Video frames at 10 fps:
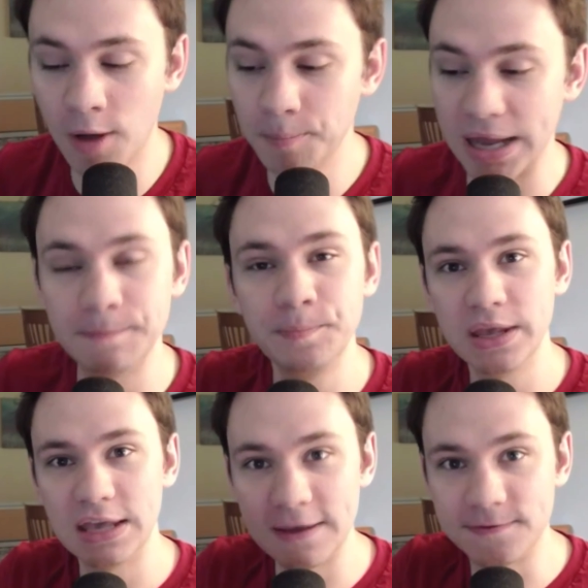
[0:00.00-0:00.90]
But
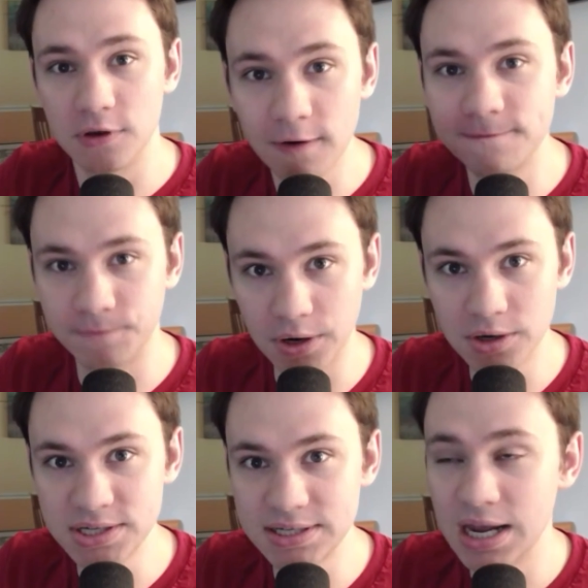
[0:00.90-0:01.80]
if you're
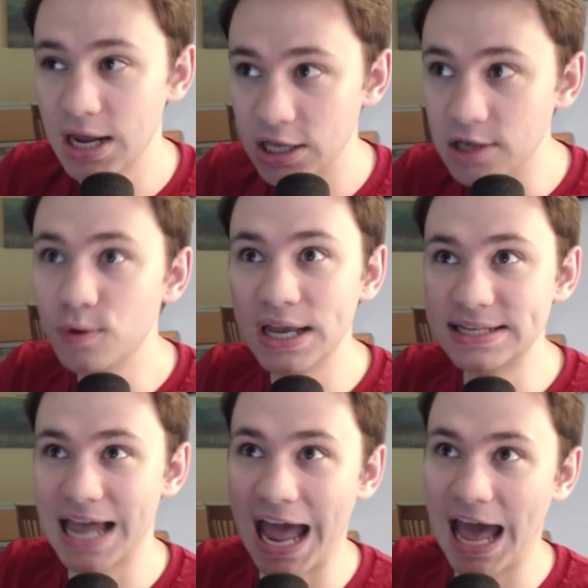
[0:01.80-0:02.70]
first, you get
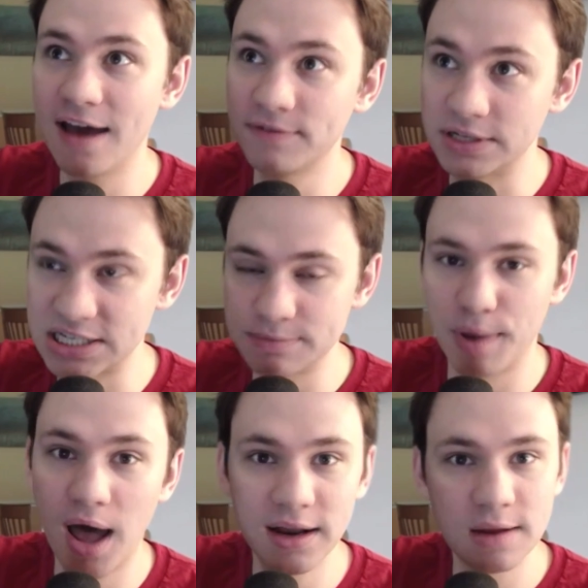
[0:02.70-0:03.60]
to have a
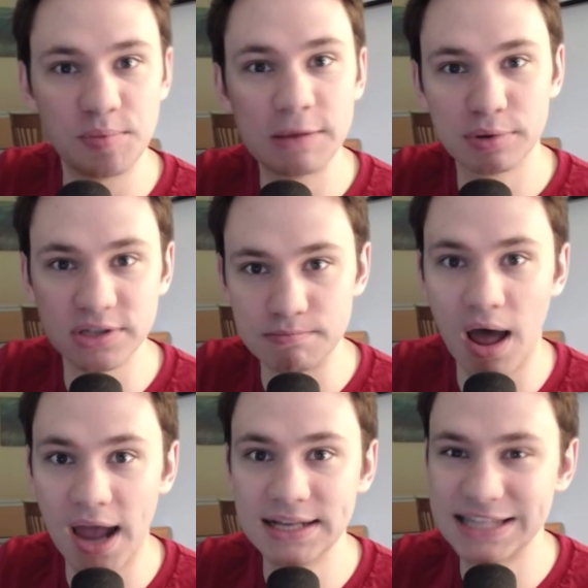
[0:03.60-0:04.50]
spot in people's
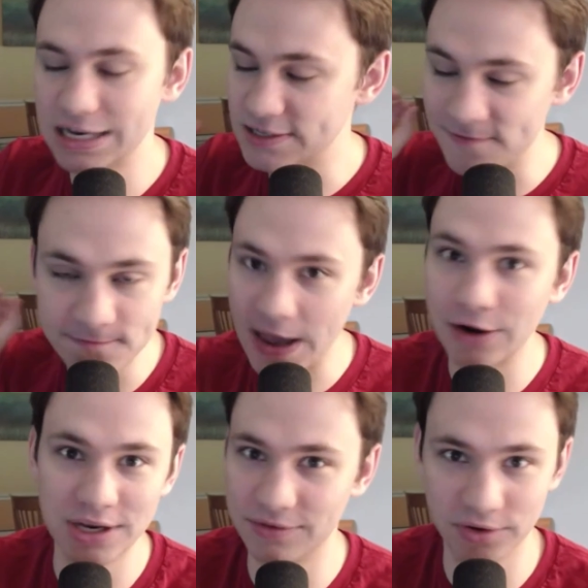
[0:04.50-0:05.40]
minds that is
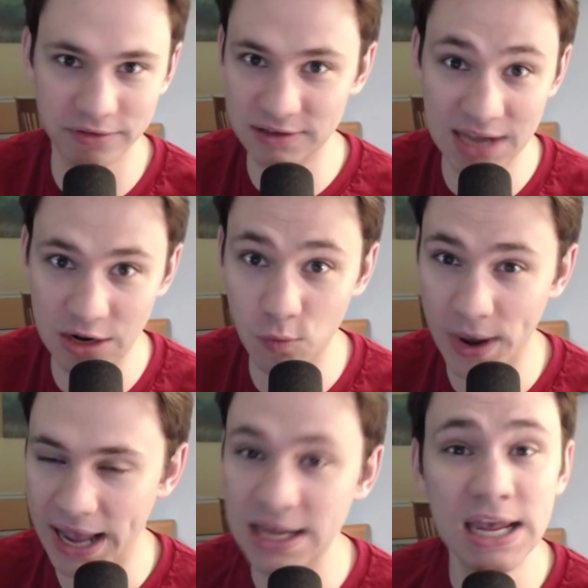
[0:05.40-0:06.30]
very difficult to take
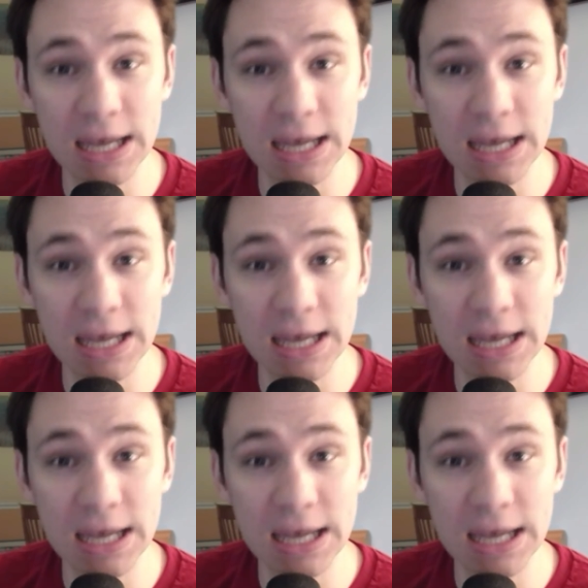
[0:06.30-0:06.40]
away.